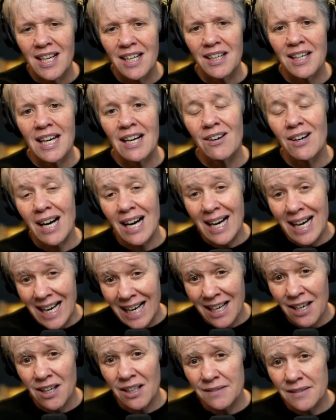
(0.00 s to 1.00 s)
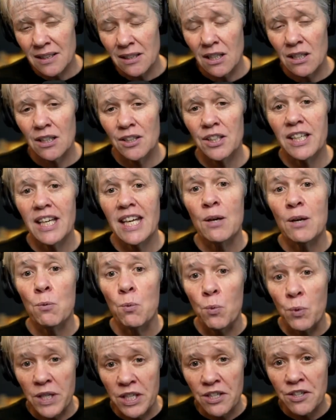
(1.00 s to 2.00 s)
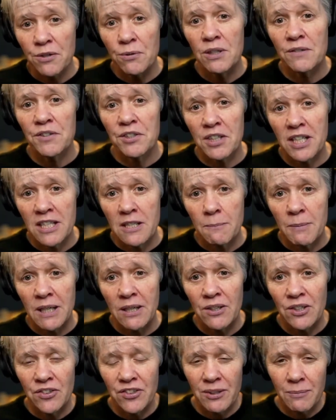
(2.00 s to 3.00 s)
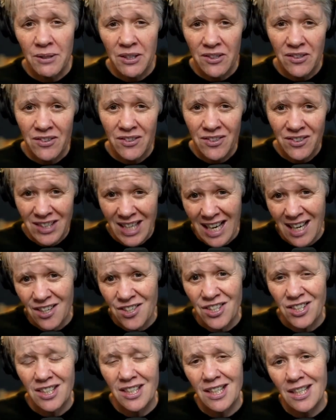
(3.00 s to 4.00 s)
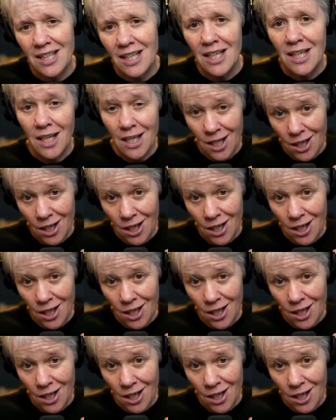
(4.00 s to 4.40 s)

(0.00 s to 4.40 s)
Now, I often call it a window of transparency because there's actually a